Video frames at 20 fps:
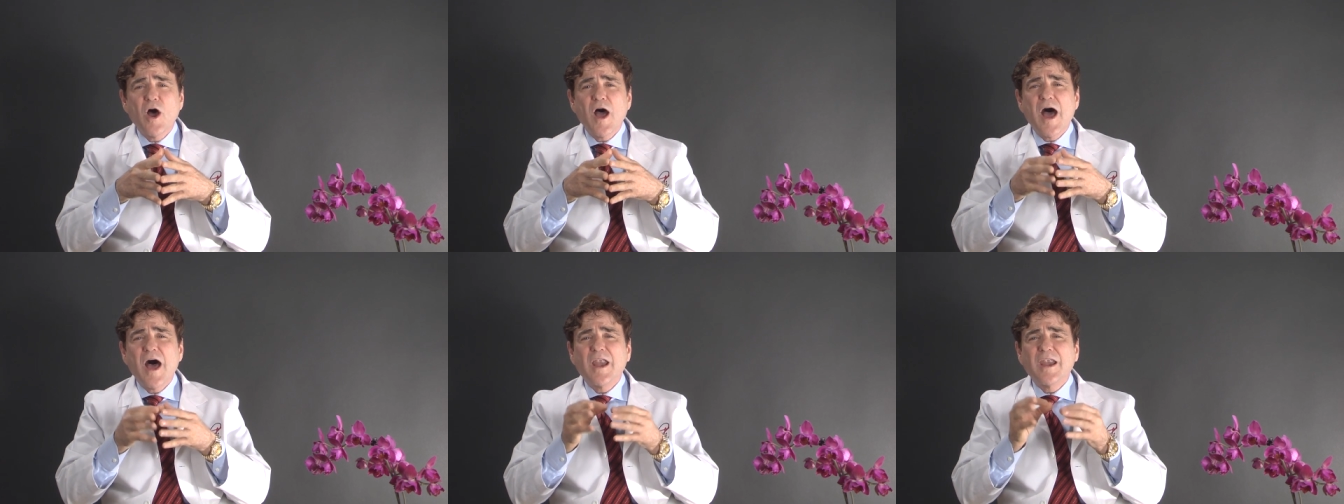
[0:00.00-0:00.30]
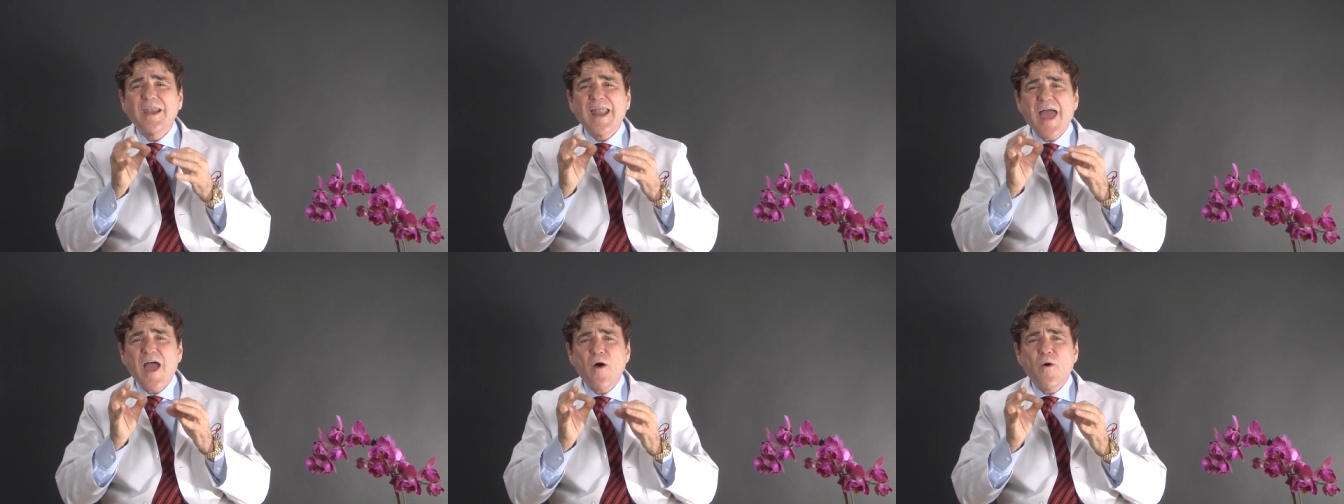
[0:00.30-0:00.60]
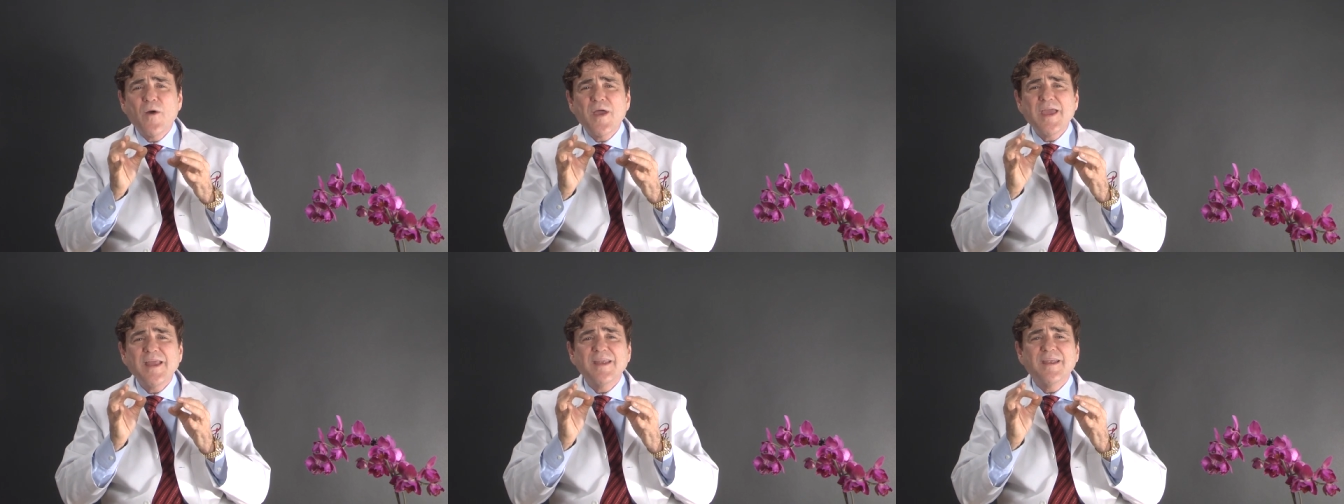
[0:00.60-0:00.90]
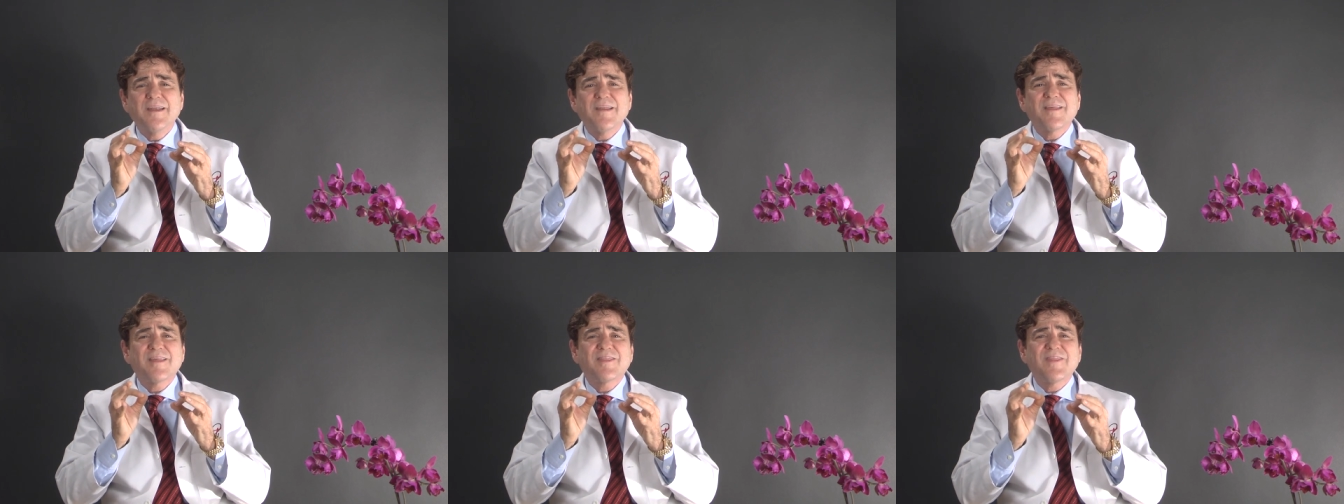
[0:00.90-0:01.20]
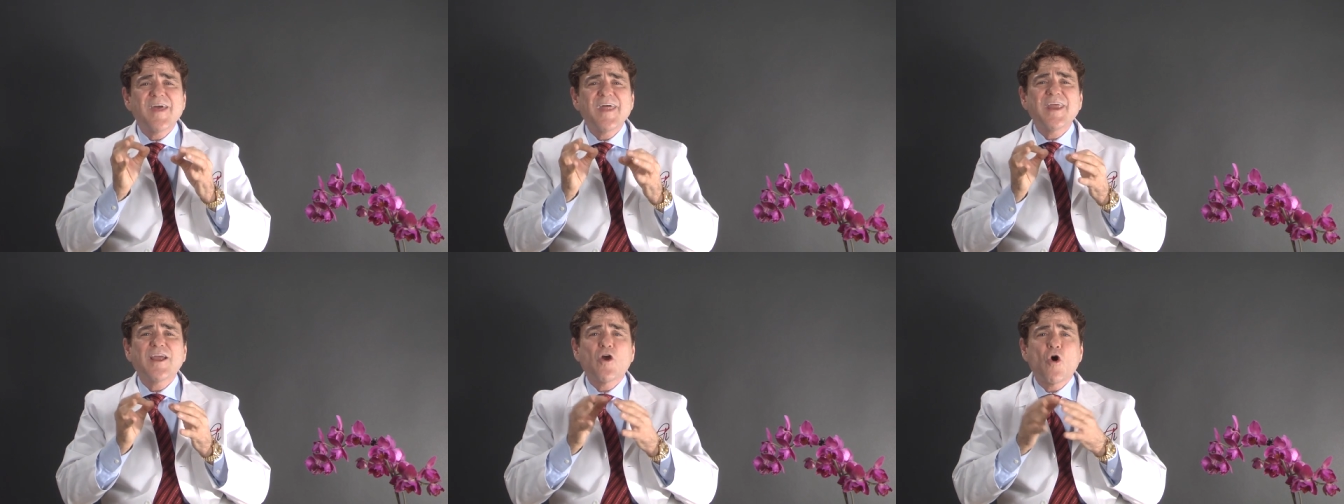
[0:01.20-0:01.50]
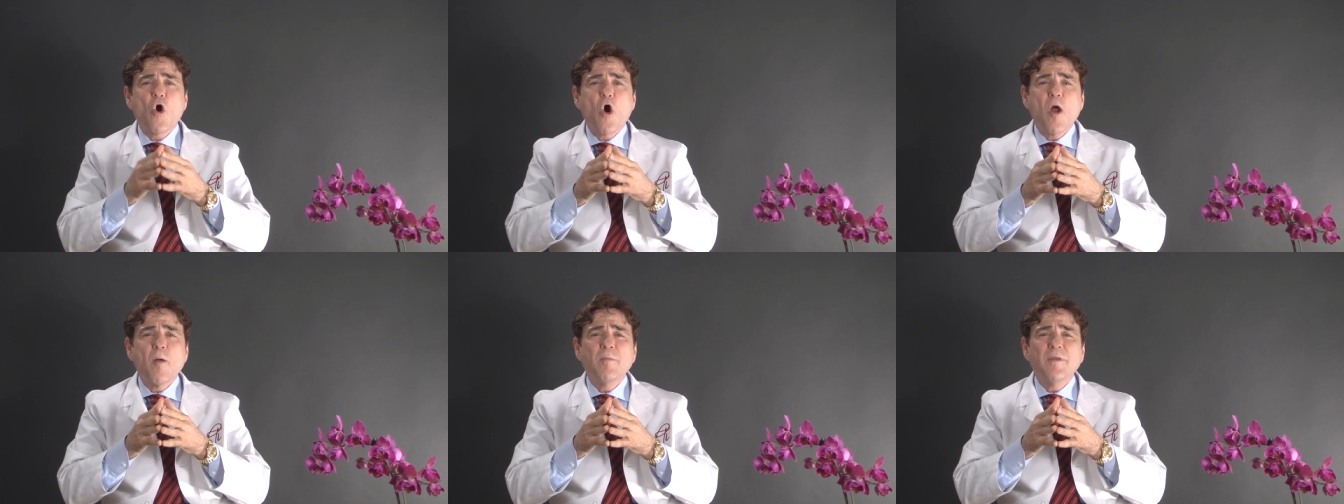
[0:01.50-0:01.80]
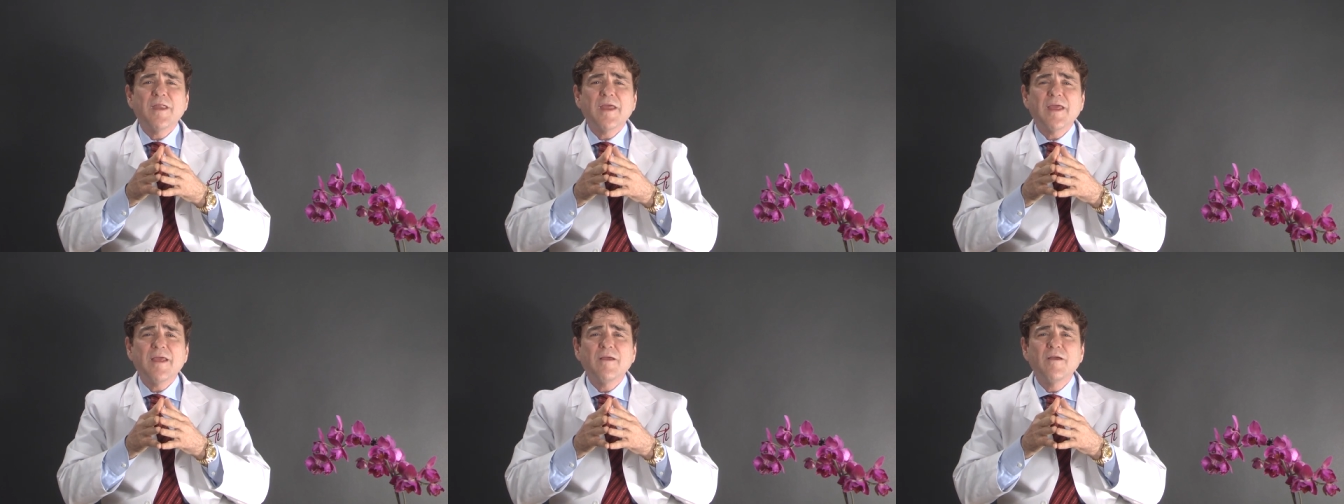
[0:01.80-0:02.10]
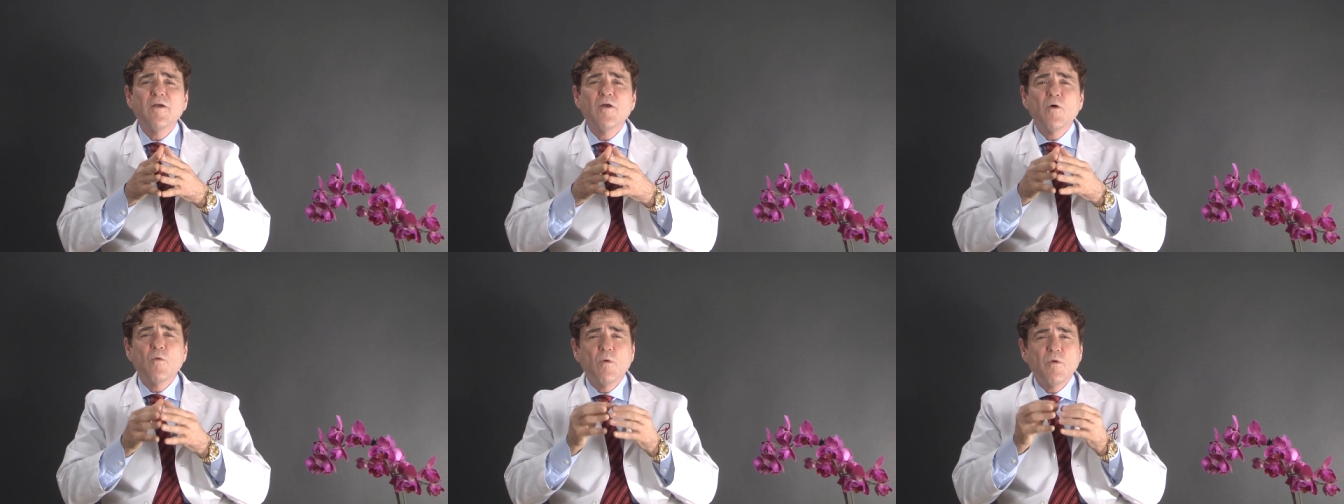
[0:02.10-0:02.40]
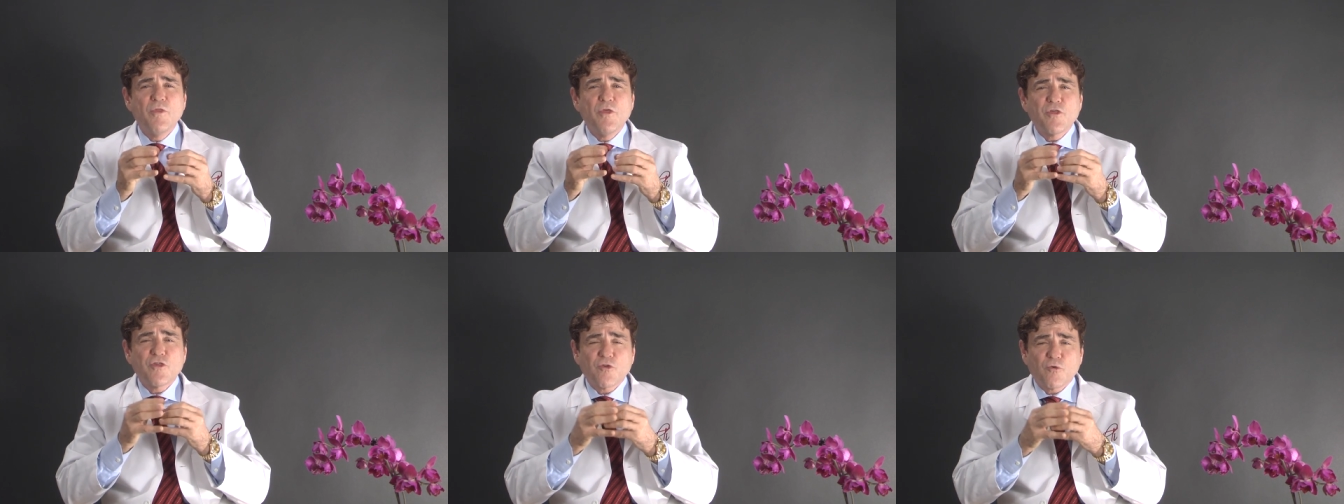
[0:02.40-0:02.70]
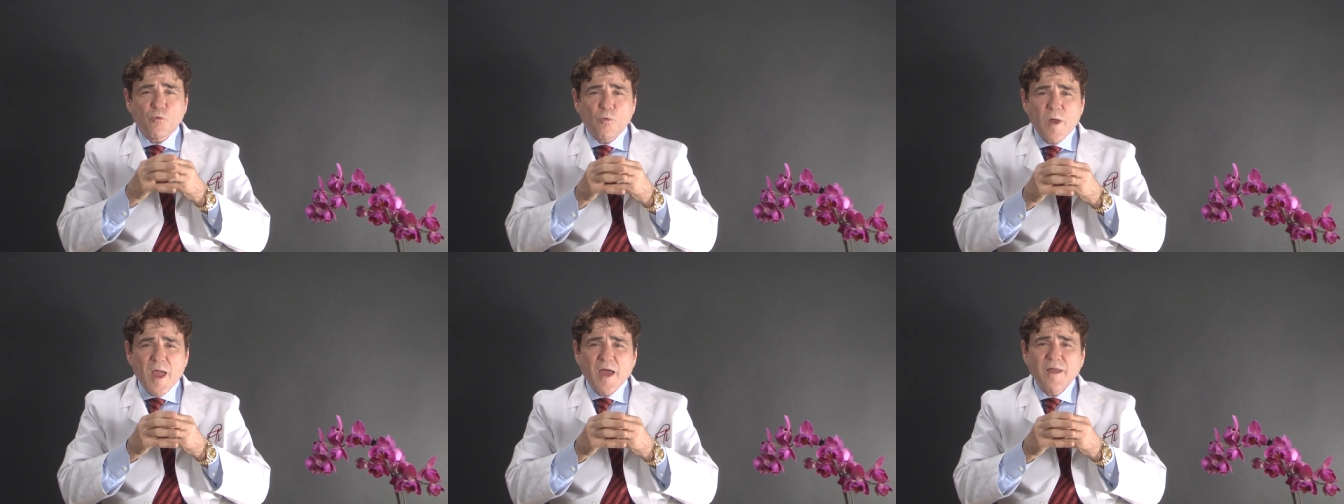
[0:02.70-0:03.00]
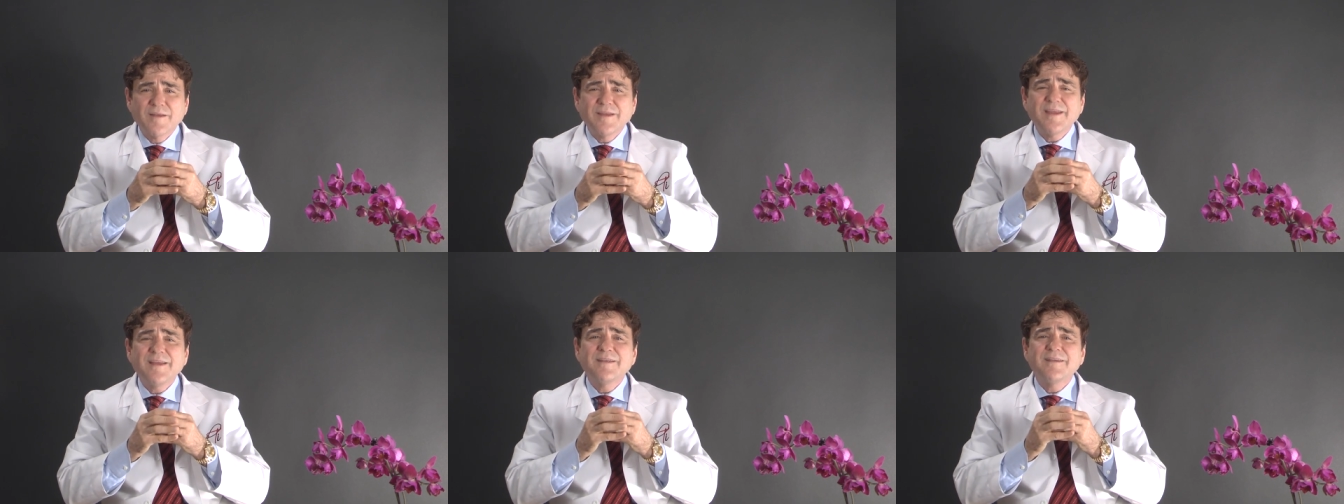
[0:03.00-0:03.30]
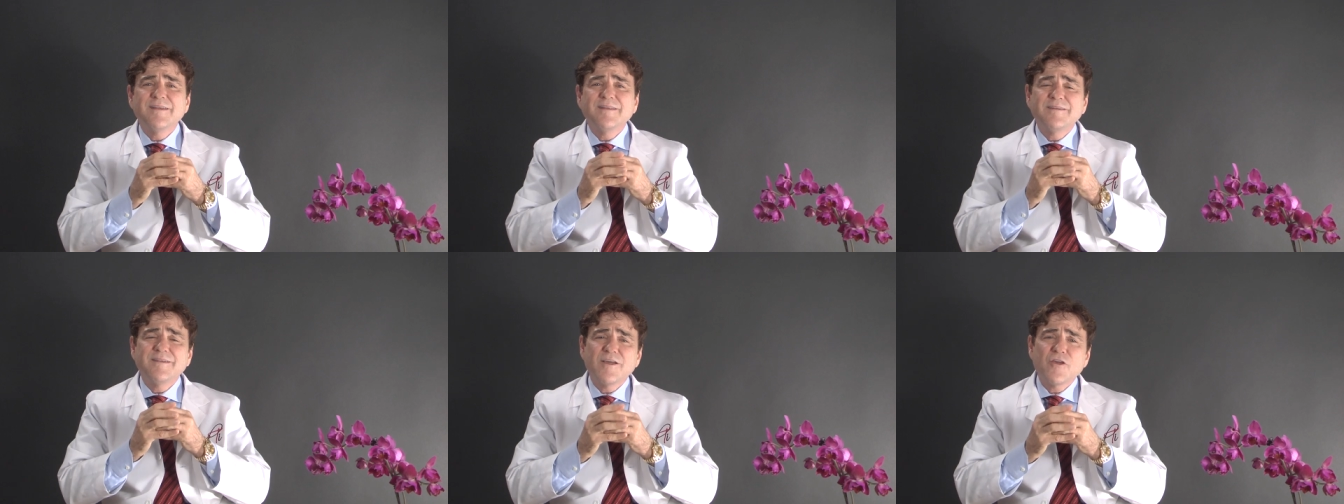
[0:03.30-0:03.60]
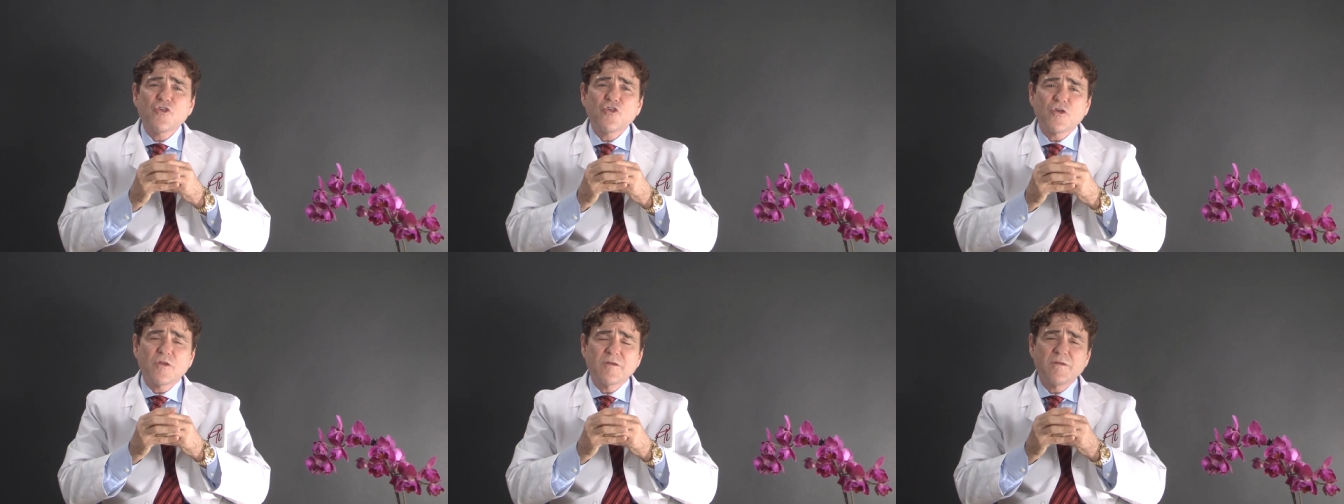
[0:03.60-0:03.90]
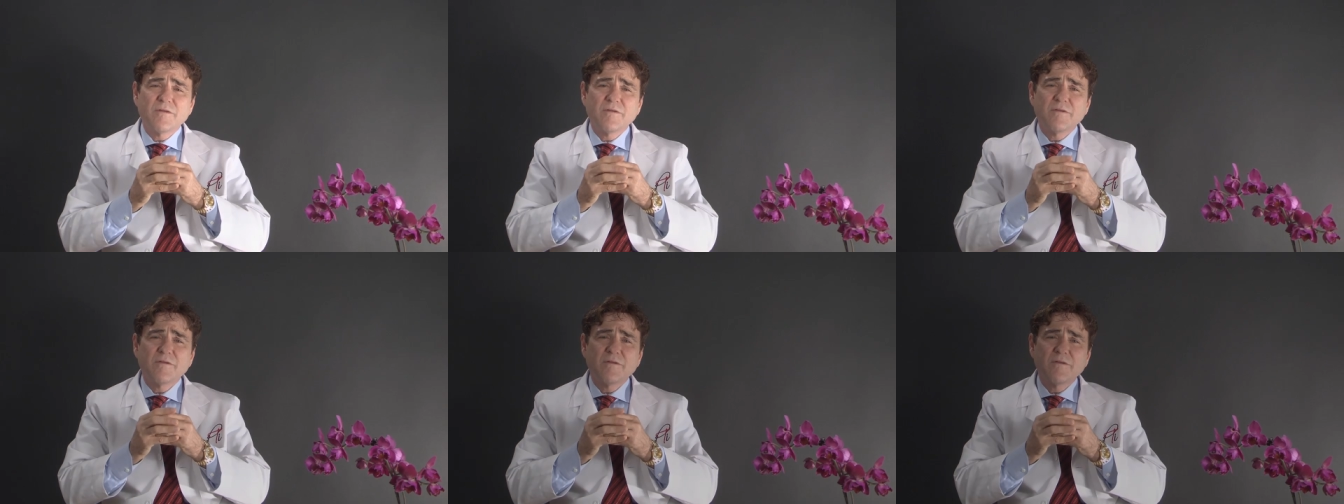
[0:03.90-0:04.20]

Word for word: allowing an aesthetic harmony with the surrounding dentition.